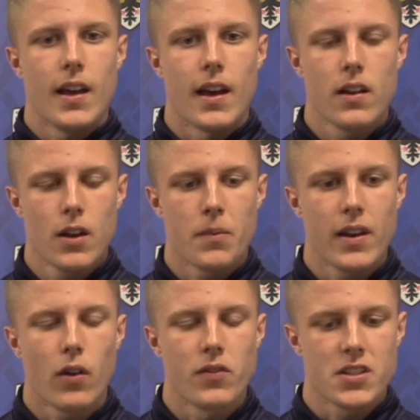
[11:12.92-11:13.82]
Yeah, I
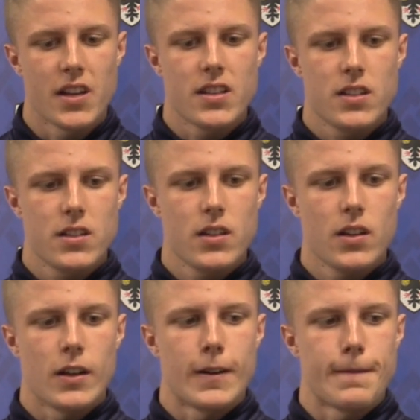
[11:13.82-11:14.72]
mean, obviously it's
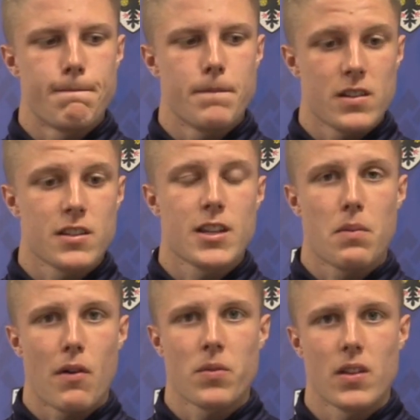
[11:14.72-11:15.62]
a
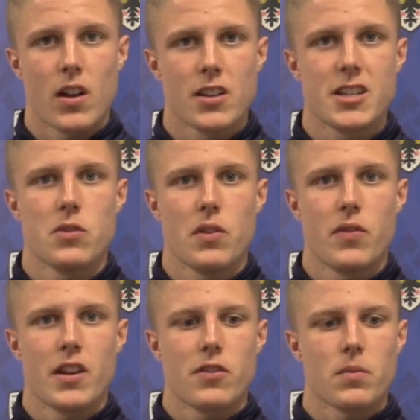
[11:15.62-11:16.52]
step up from the 19s. We
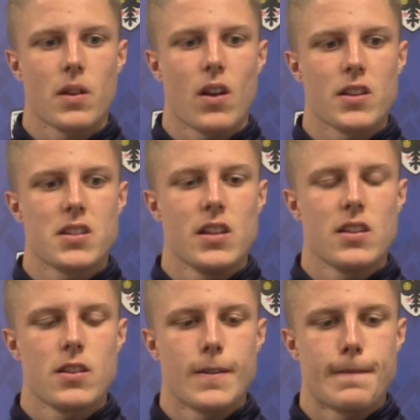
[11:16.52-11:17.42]
finished from the
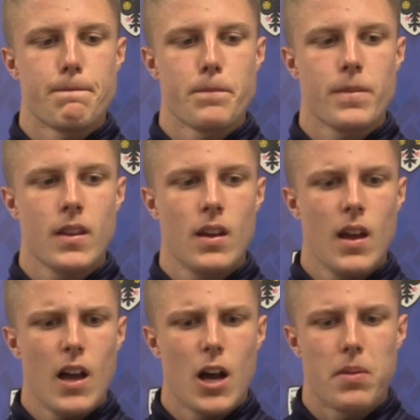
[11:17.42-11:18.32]
19s.
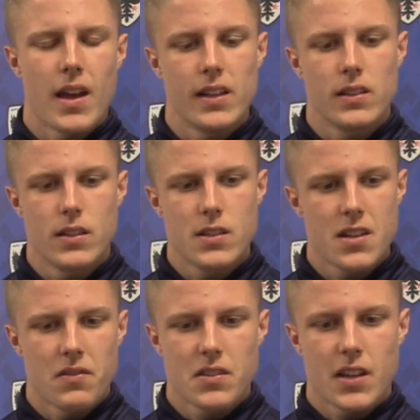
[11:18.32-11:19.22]
I played
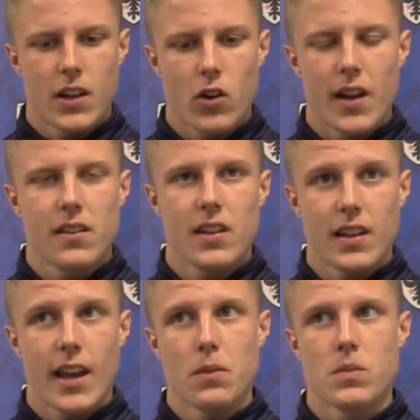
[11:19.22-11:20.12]
17 or
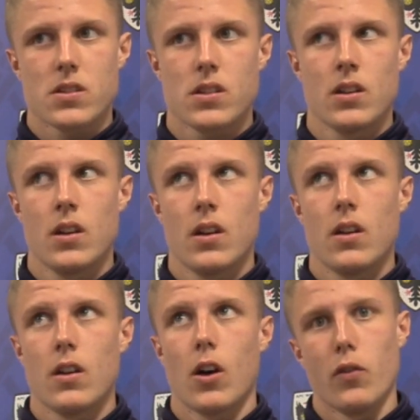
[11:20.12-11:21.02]
18 games
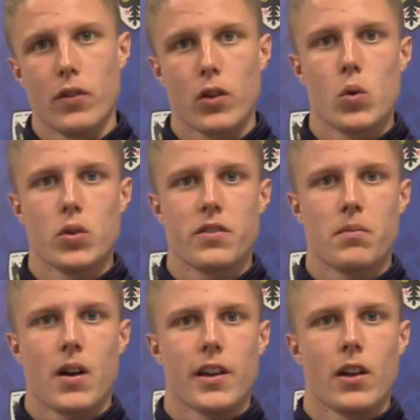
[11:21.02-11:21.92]
over the course of
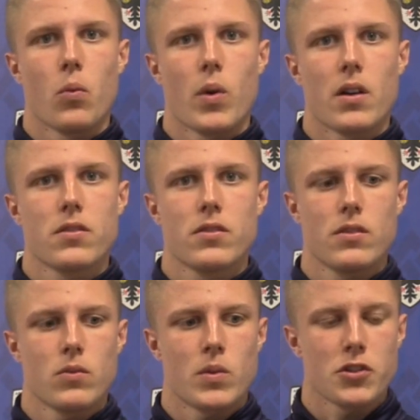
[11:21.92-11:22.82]
my, you know,
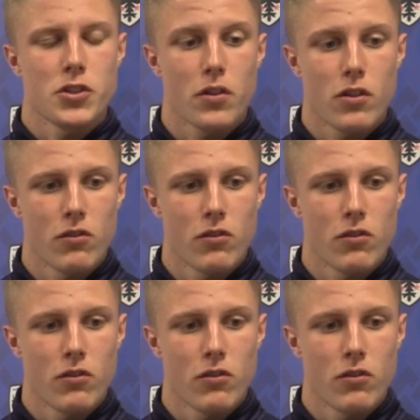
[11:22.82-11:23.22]
Welsh youth